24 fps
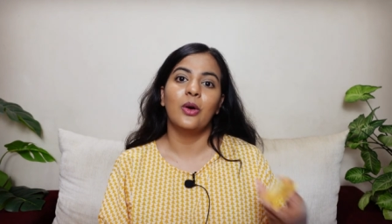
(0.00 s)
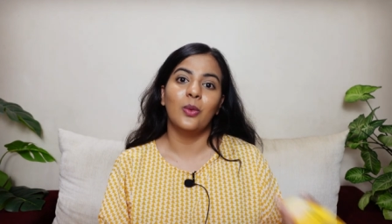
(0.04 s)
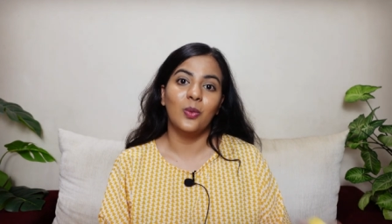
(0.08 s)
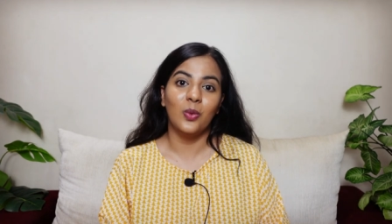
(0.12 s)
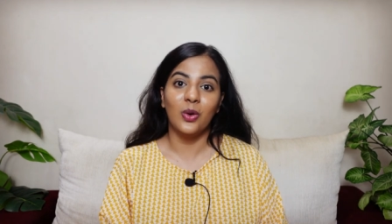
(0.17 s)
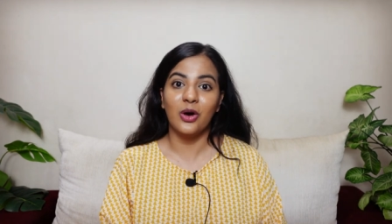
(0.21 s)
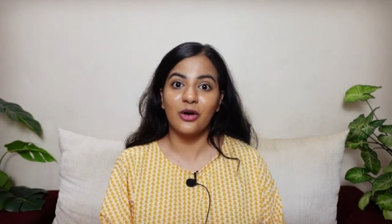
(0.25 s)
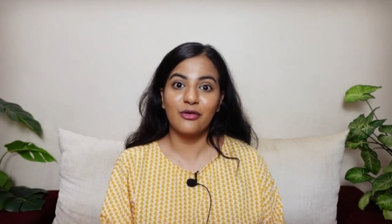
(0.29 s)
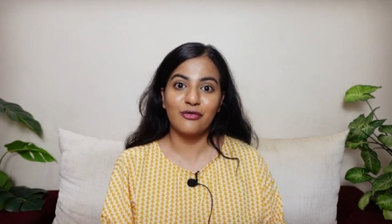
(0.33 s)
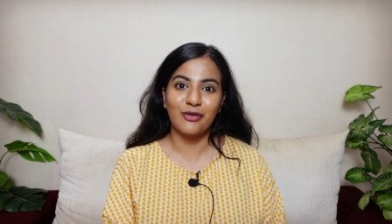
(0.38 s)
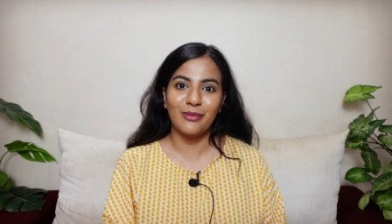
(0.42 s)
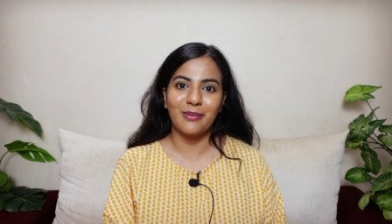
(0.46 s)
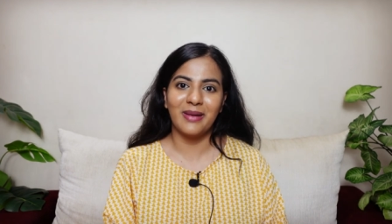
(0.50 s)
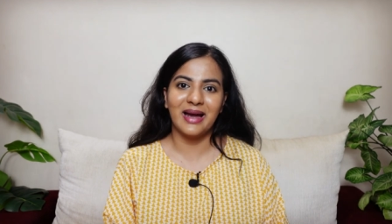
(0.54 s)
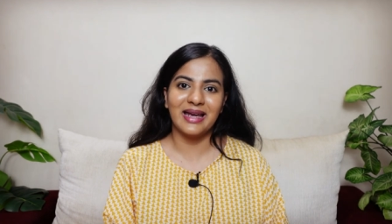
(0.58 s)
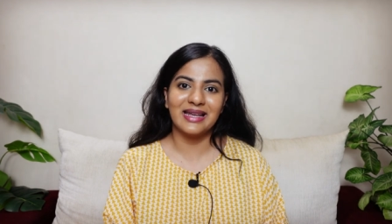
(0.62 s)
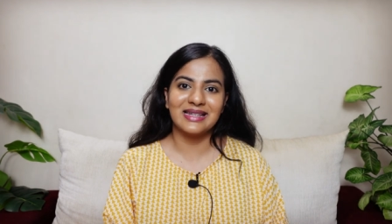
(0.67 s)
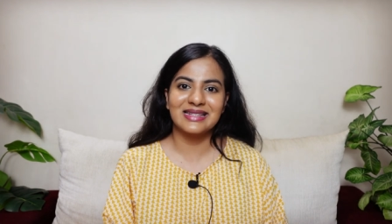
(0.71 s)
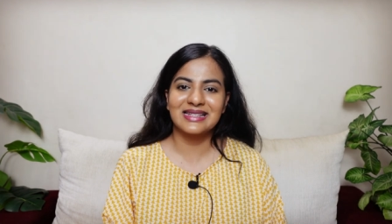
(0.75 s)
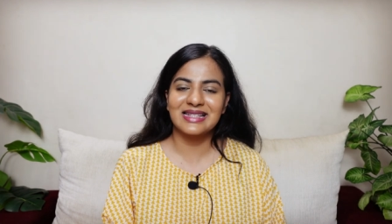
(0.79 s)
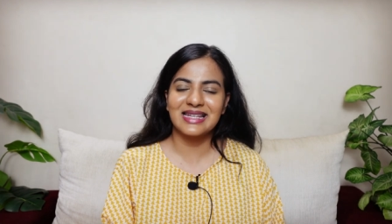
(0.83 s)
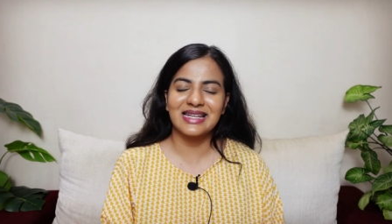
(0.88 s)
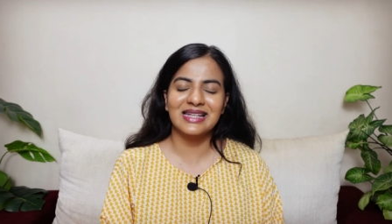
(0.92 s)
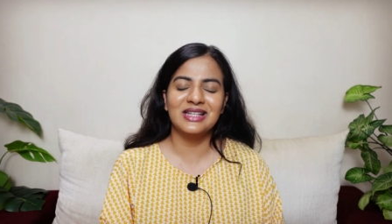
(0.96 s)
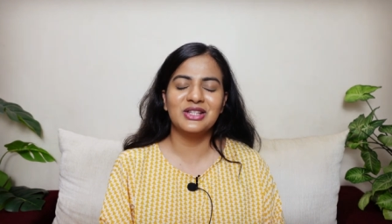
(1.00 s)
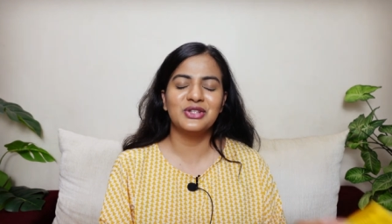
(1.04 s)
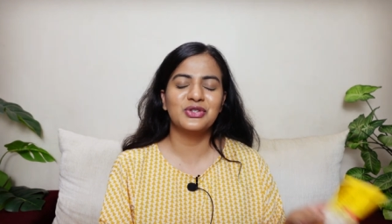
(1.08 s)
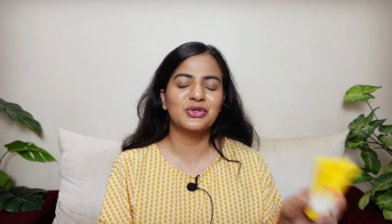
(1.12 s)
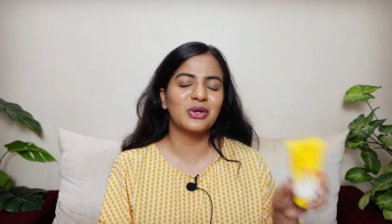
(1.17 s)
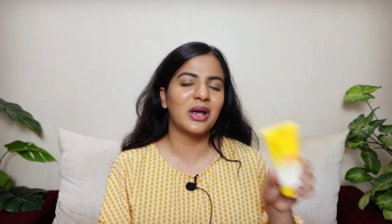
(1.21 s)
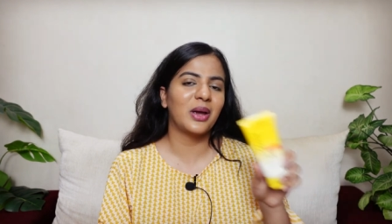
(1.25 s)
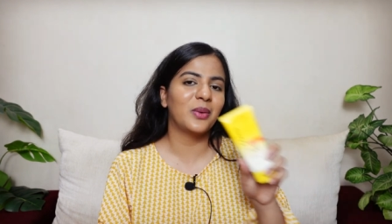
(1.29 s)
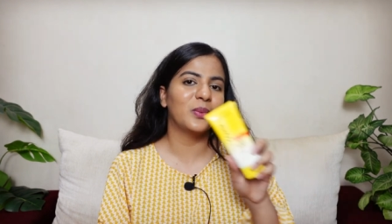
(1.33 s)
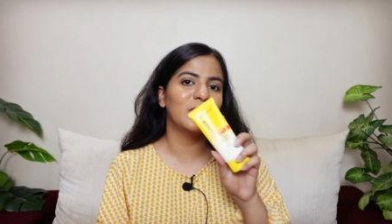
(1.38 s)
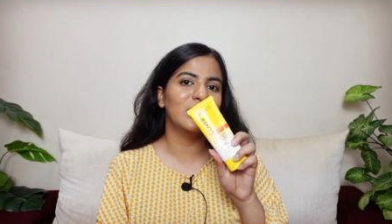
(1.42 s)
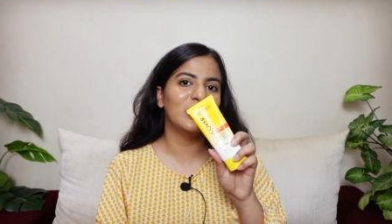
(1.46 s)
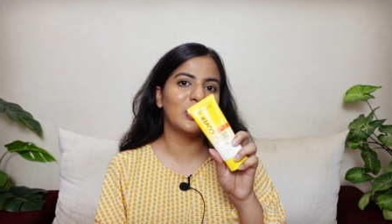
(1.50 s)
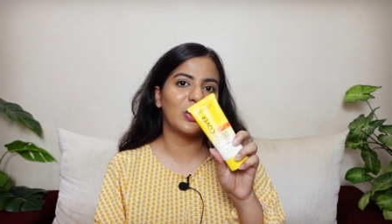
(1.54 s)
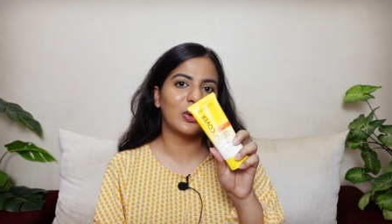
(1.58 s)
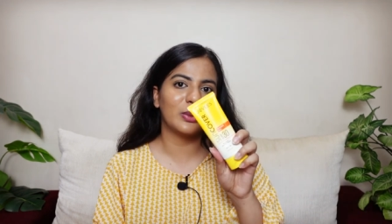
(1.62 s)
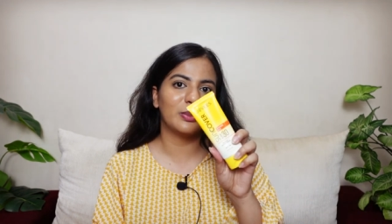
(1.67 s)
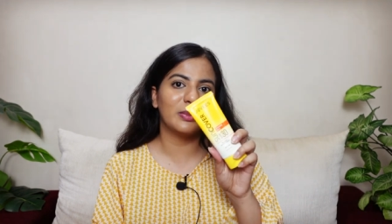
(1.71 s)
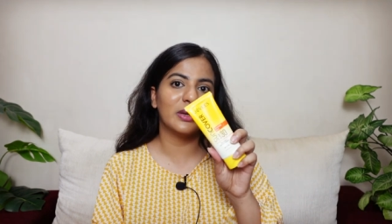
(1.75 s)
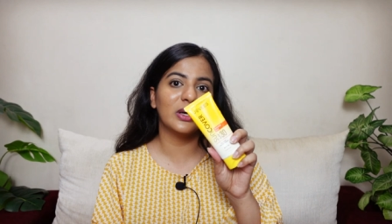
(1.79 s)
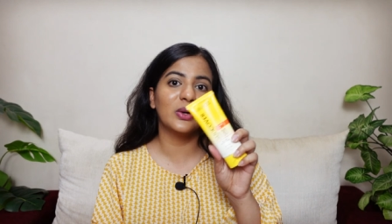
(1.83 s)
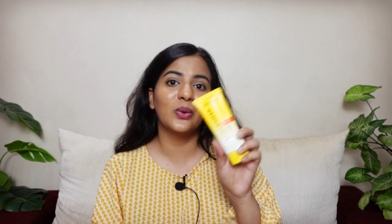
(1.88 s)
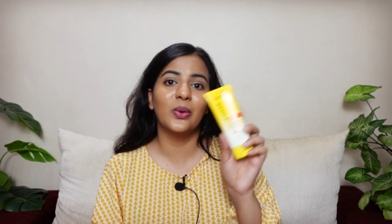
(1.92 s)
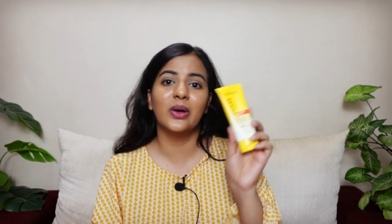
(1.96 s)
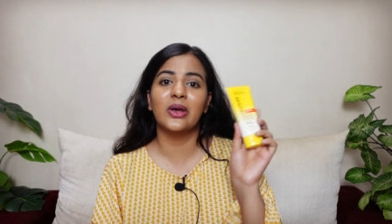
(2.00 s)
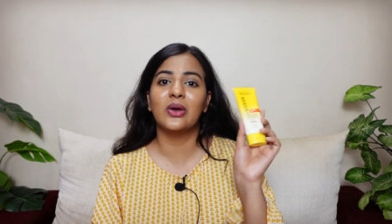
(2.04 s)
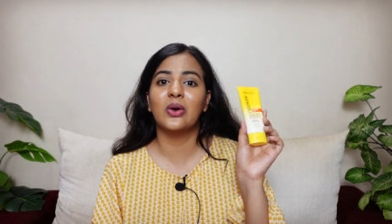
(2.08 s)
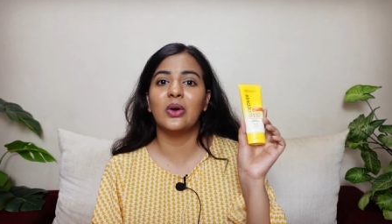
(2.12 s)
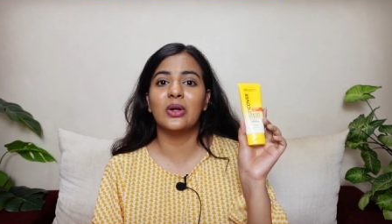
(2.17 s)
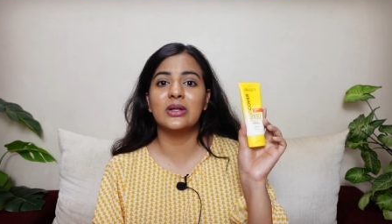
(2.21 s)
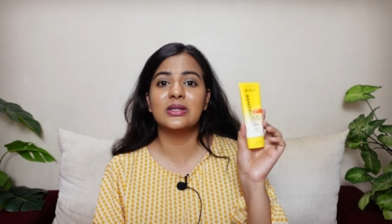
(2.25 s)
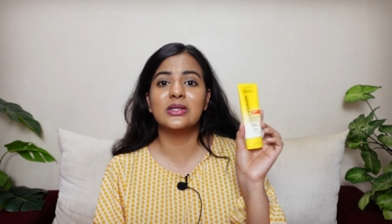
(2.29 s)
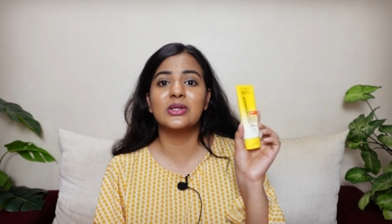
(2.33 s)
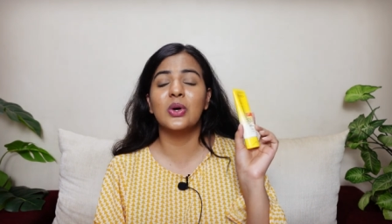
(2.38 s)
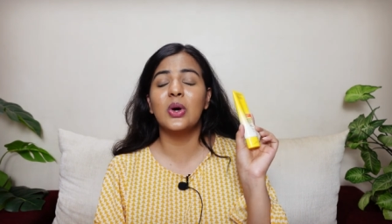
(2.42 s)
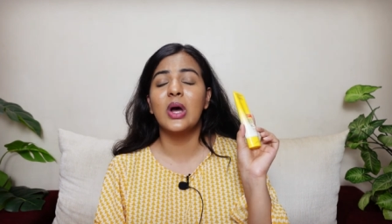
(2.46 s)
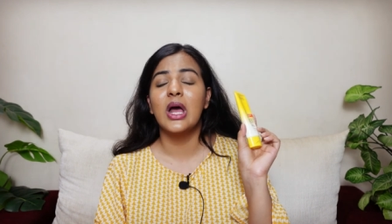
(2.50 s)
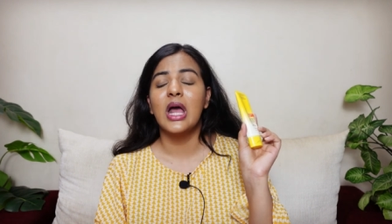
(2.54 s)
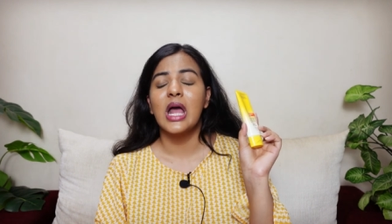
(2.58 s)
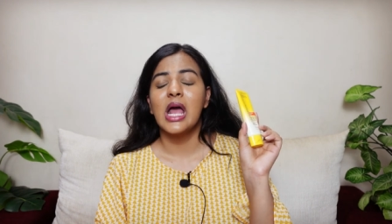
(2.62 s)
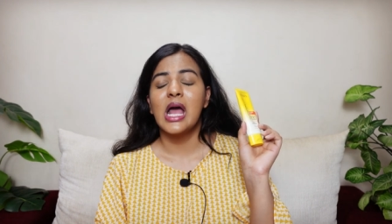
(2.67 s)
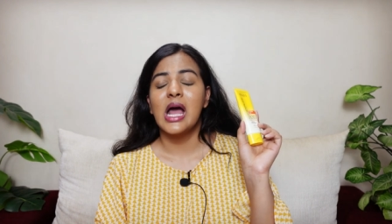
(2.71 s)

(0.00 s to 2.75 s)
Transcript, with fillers: work for my skin, so I will not be going. Also,